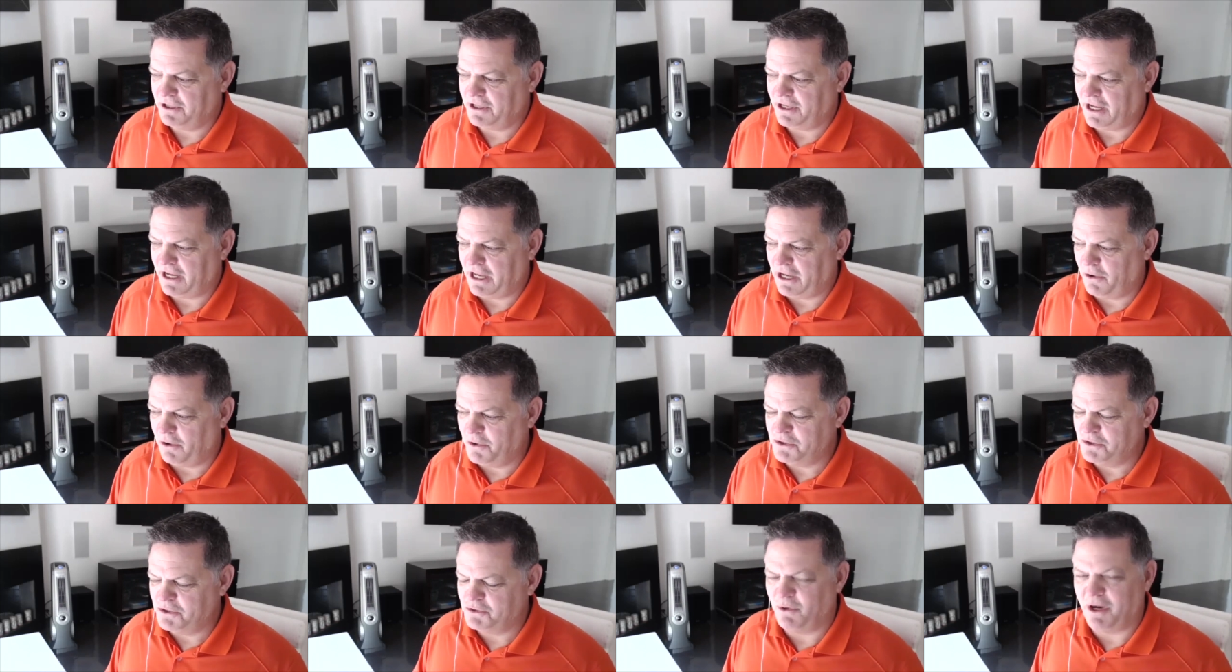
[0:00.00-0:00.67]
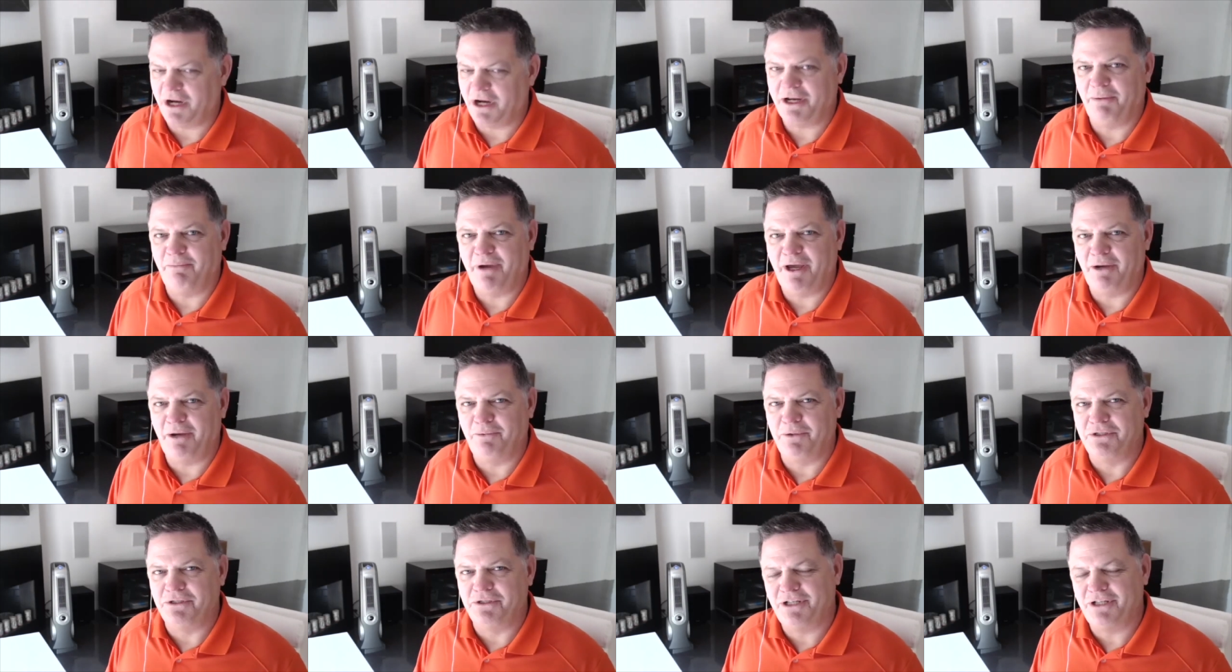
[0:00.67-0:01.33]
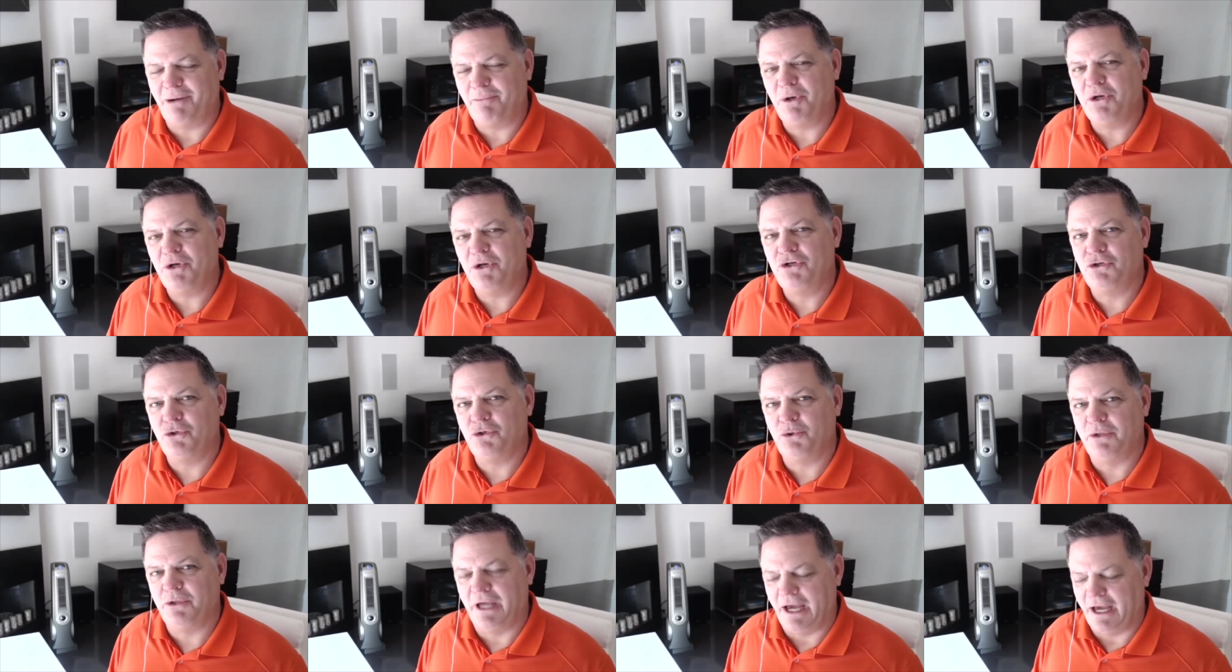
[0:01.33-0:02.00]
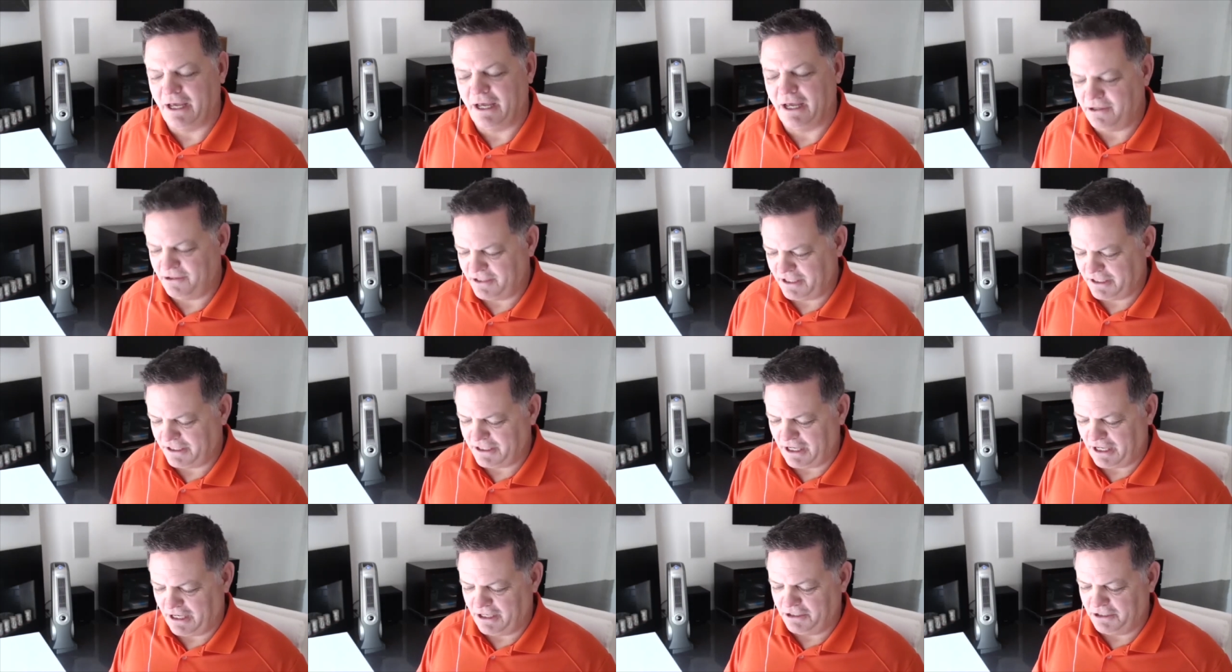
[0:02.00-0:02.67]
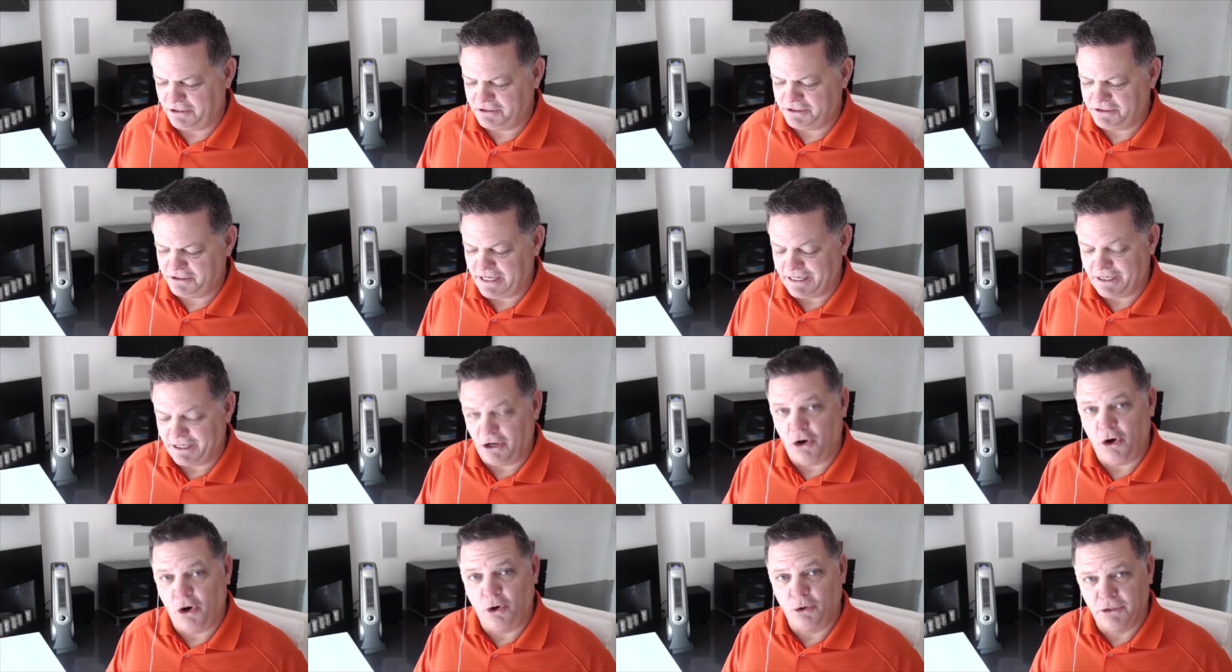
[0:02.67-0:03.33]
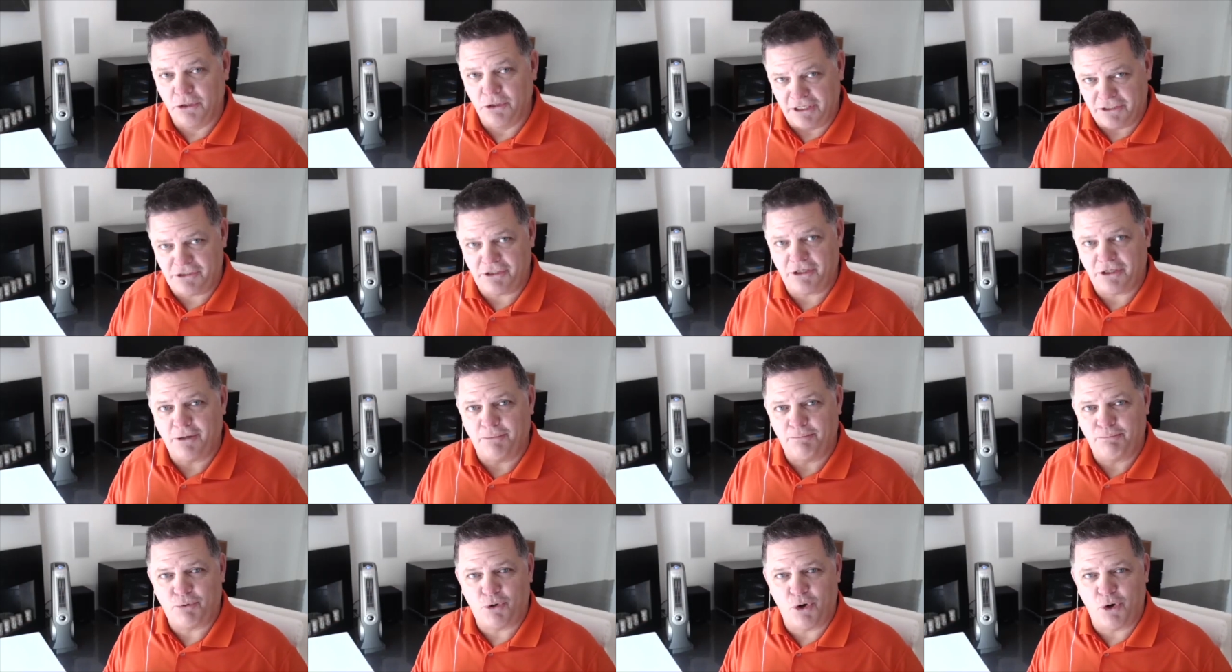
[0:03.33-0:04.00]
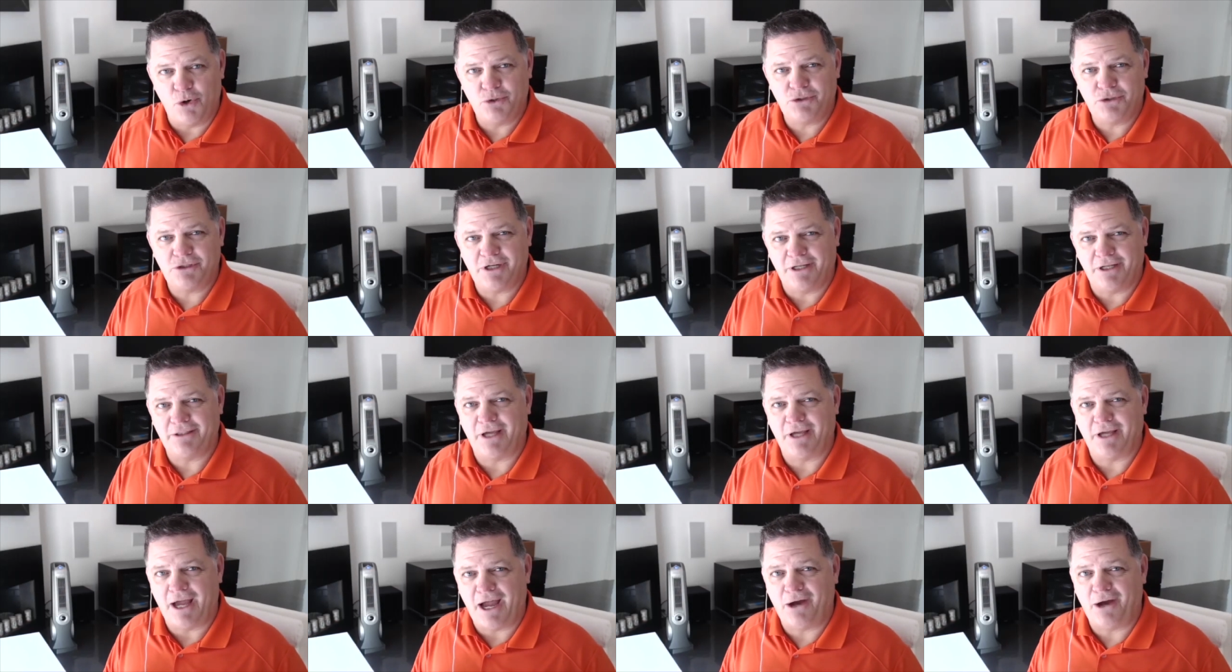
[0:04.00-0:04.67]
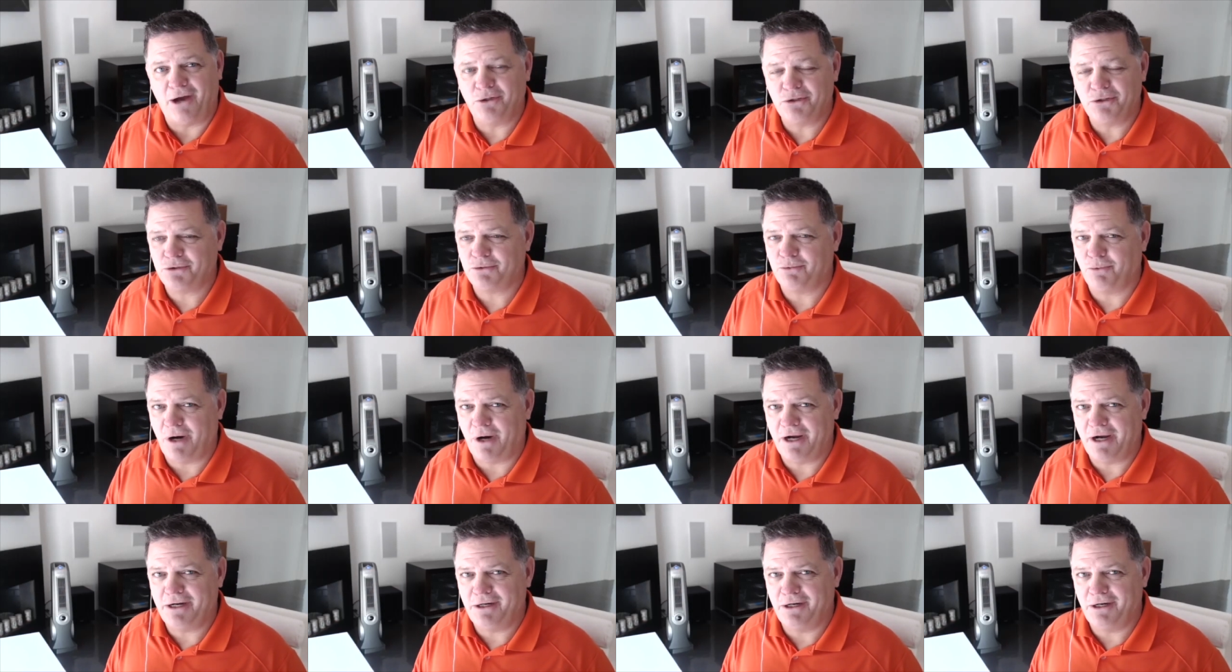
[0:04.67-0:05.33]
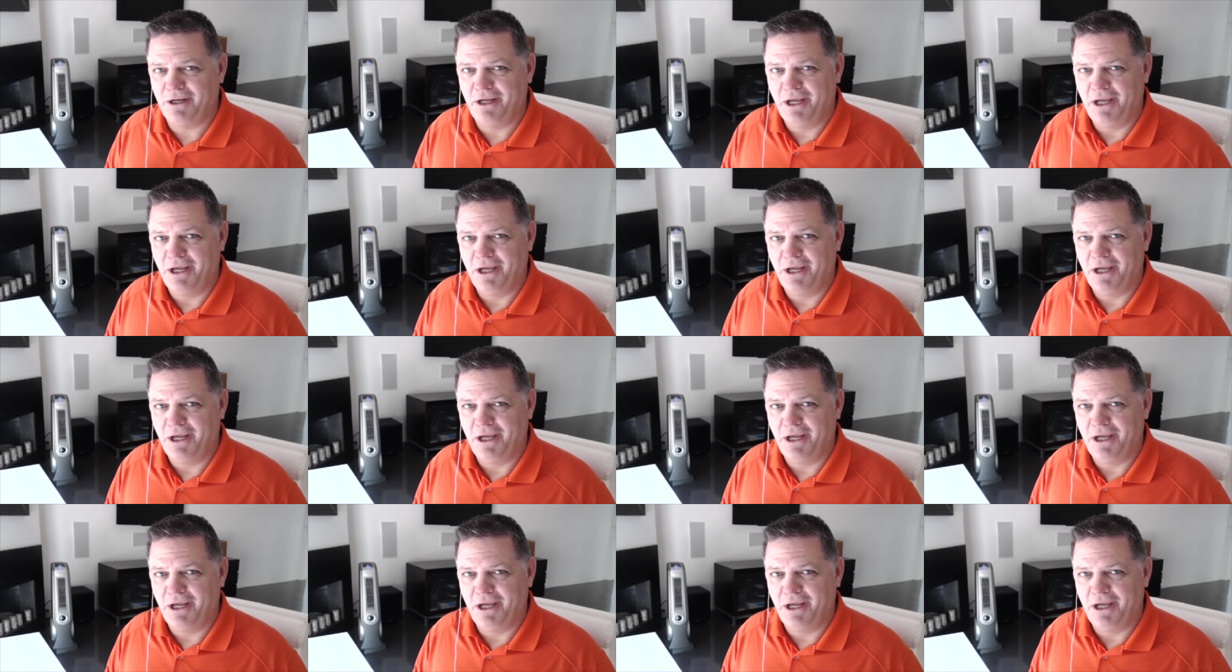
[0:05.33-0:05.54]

I always recommend when someone do that, they kind of take a holistic approach at the house, right?